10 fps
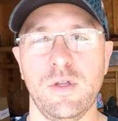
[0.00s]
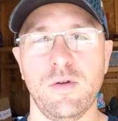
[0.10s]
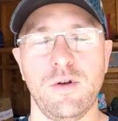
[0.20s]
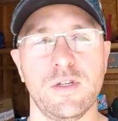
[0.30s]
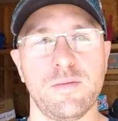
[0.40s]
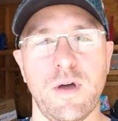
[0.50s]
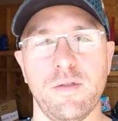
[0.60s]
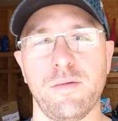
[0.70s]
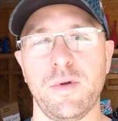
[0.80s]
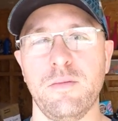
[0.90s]
doing this
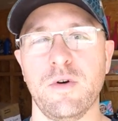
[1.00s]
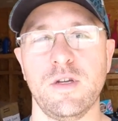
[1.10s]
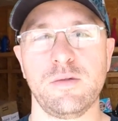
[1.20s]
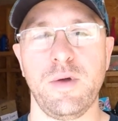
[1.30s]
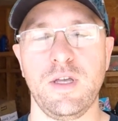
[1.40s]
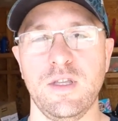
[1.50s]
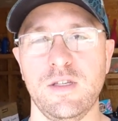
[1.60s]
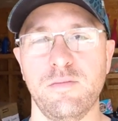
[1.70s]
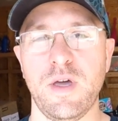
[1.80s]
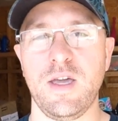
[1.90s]
about 3 months, painting
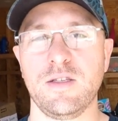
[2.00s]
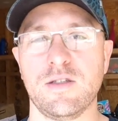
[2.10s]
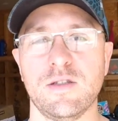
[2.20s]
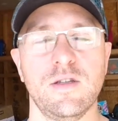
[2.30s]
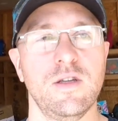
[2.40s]
these baits.